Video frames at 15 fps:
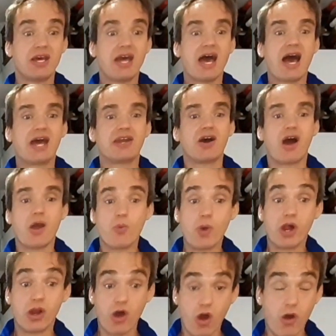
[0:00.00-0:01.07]
And I
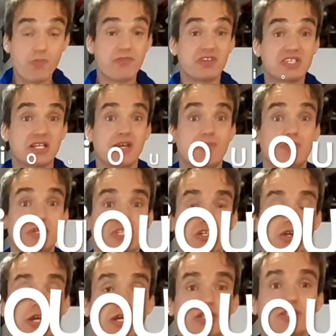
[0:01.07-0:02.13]
will obviously be
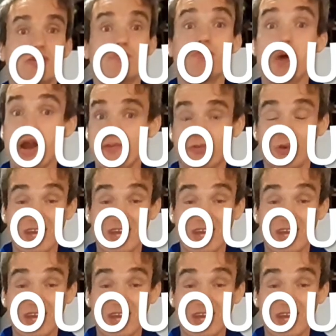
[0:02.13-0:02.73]
doing some mindful